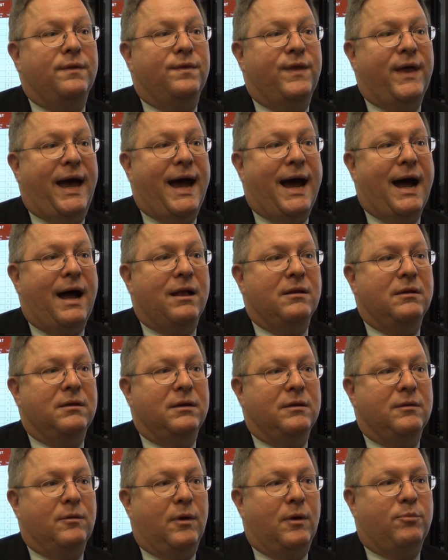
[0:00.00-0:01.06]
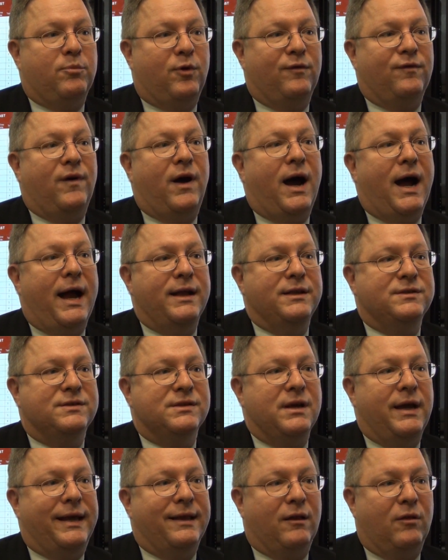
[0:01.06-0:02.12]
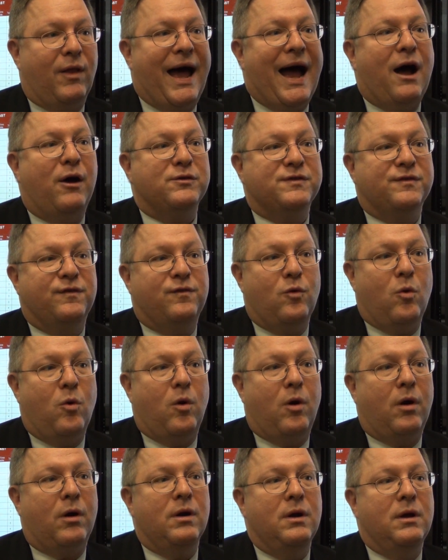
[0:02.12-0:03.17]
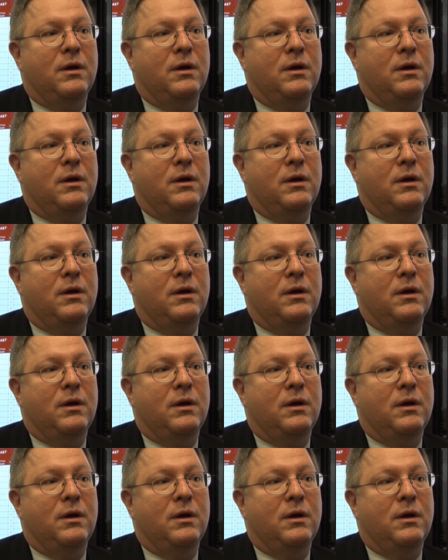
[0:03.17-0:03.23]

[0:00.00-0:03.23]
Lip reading: that provides and allows for